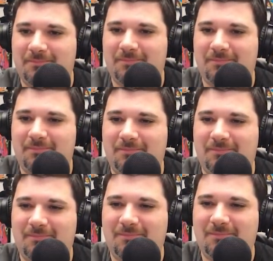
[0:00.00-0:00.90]

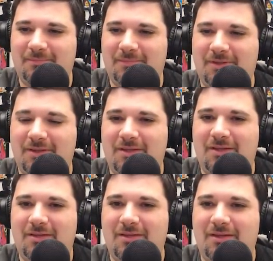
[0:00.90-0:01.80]

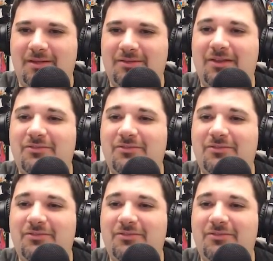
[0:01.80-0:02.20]
This person isn't speaking.